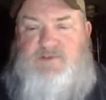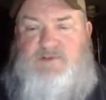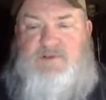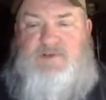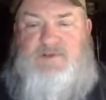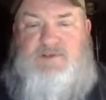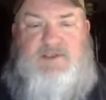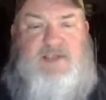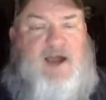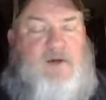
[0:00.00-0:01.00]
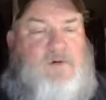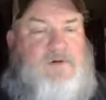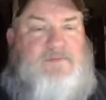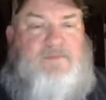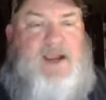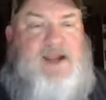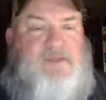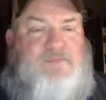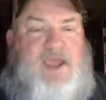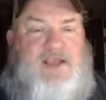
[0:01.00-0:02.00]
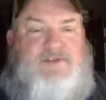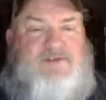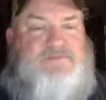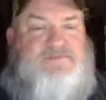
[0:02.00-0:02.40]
Because I want, man, them things are,